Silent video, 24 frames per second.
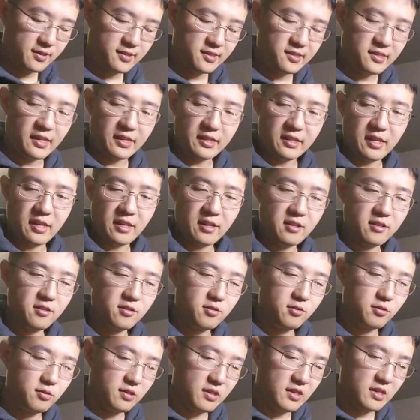set that
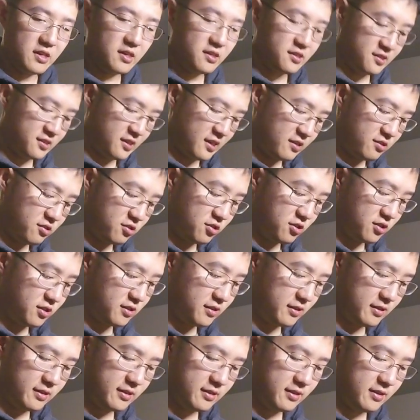into the
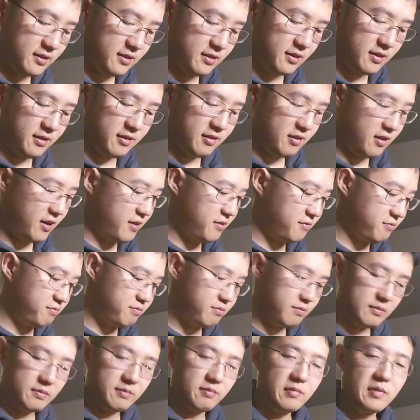extension and kind of
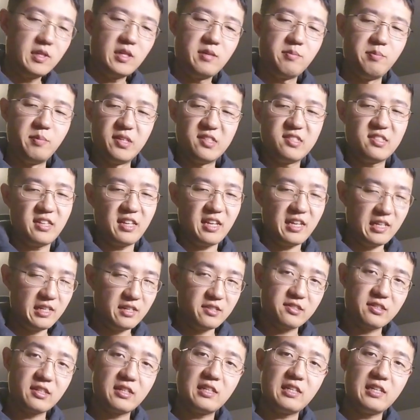
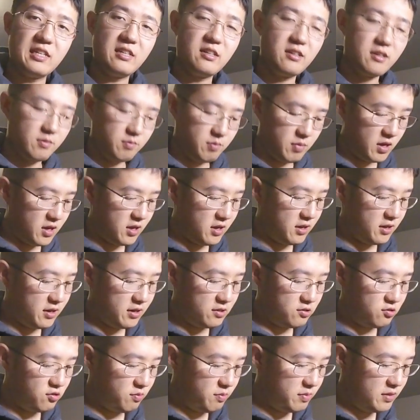miscellaneous cleanup, and
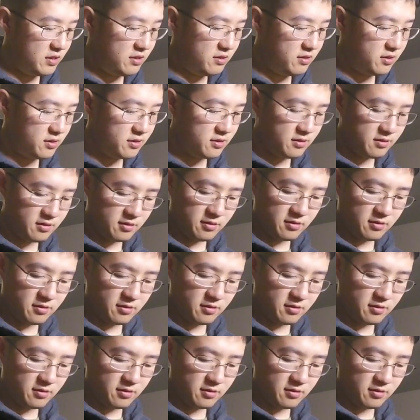I should be done.